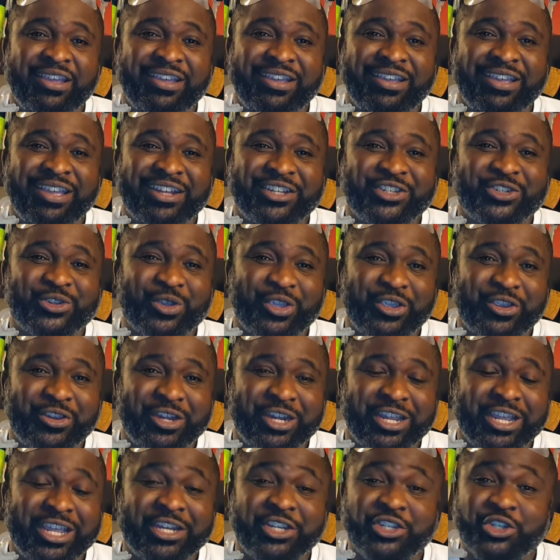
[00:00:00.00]
Enjoy your
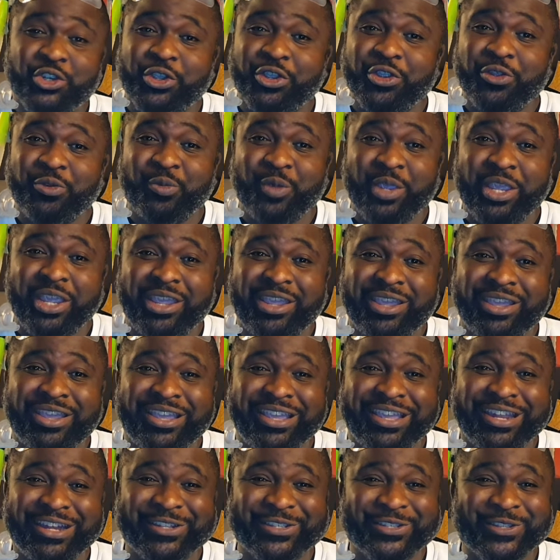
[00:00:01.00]
day, enjoy your week,
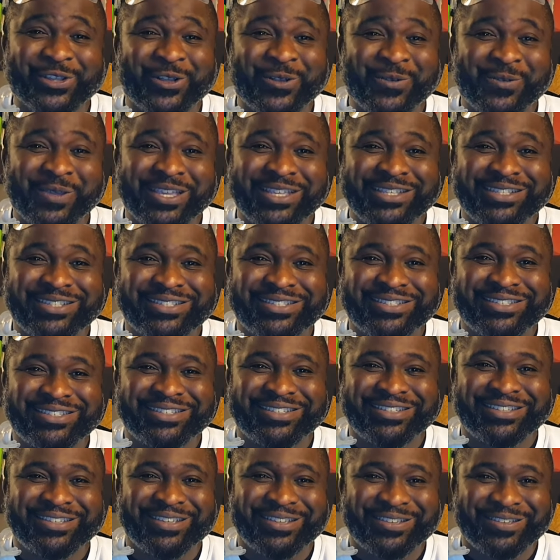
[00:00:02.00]
and as always,
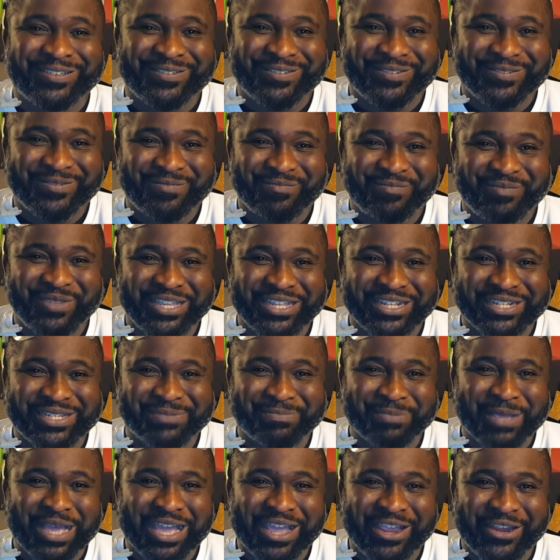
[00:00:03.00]
be
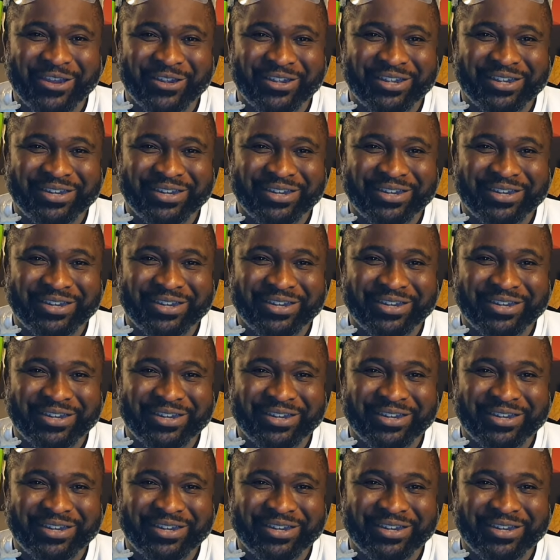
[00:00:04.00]
inspired.